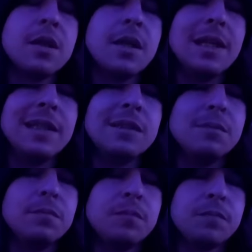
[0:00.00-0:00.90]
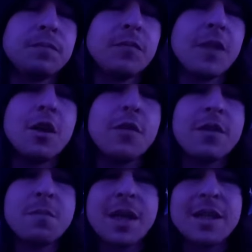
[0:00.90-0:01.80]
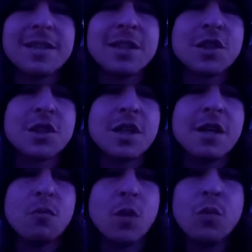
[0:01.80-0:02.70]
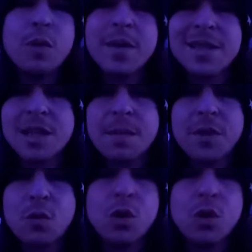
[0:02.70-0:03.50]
They know they have to make a decision of, will we be something?